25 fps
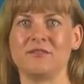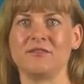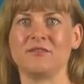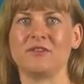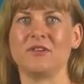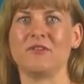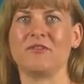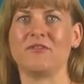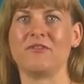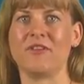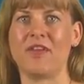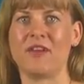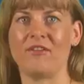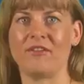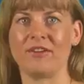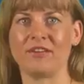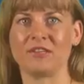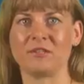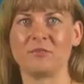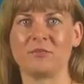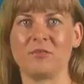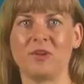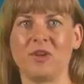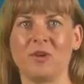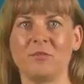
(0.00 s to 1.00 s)
for
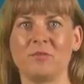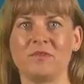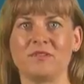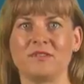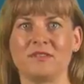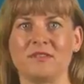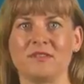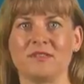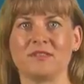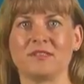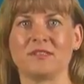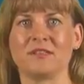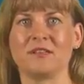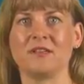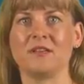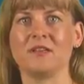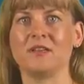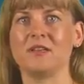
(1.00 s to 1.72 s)
various purposes,